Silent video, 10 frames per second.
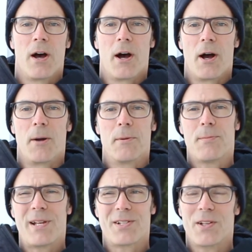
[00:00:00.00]

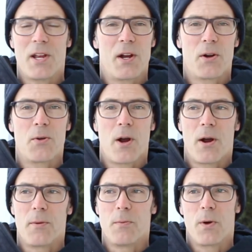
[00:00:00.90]
And basically here,
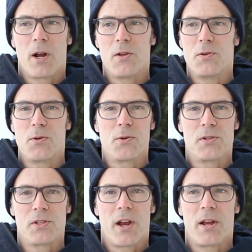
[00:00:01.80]
what I do
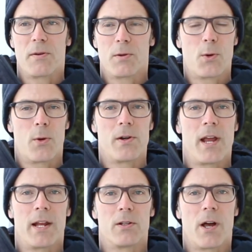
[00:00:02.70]
is I
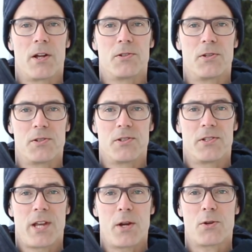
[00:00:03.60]
coordinate a lot of
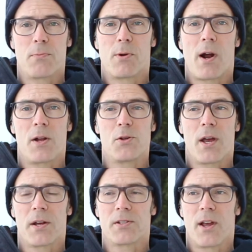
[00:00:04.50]
digitization
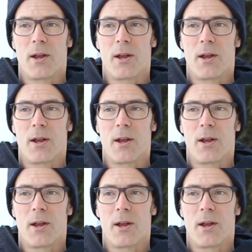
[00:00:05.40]
projects.